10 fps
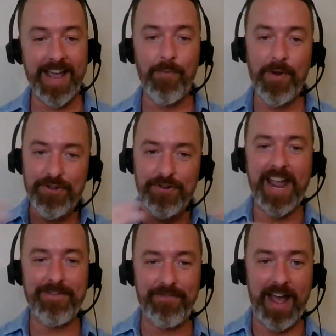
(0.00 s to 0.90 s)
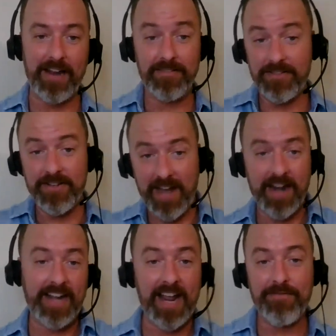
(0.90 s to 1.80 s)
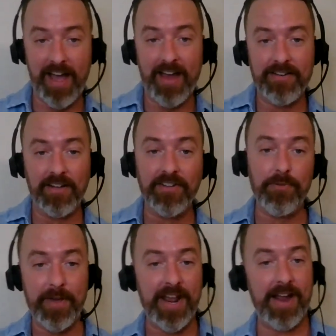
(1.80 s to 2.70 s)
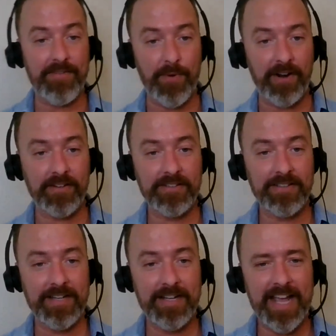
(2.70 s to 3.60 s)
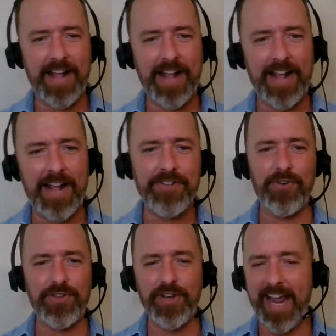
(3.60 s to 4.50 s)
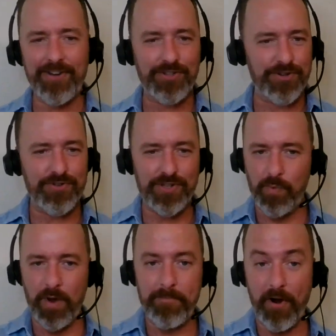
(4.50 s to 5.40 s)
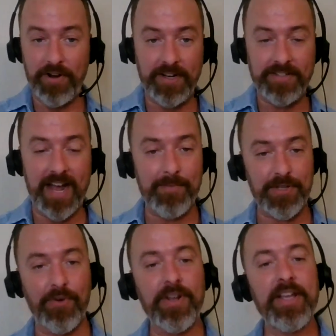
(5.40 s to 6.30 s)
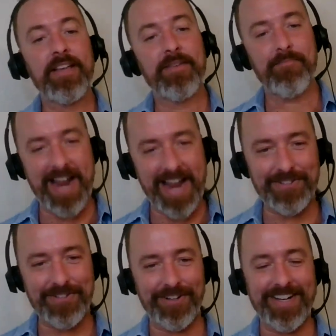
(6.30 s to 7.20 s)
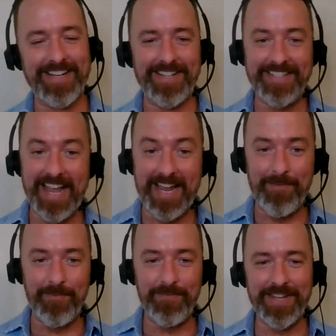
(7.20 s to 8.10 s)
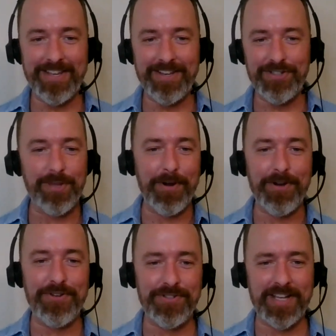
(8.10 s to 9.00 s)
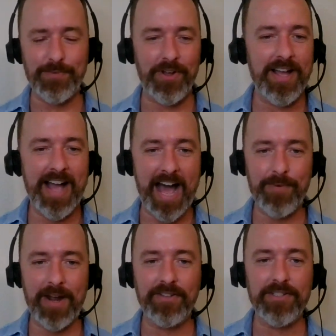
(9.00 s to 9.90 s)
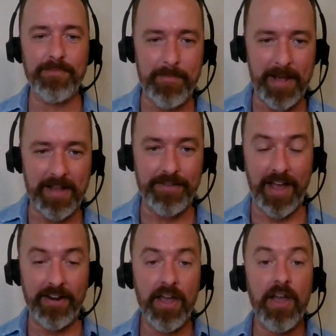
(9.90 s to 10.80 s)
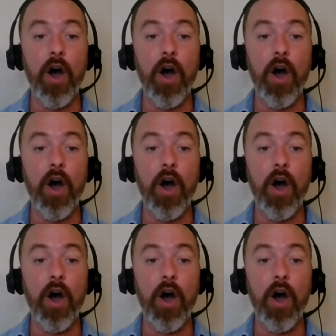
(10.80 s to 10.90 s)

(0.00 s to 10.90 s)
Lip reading: And when you gain fat, you kind of gain fat a little bit of everywhere. And so you can't do just one part at a time. So my answer is the same to the person who says, well, how do I lose my belly fat?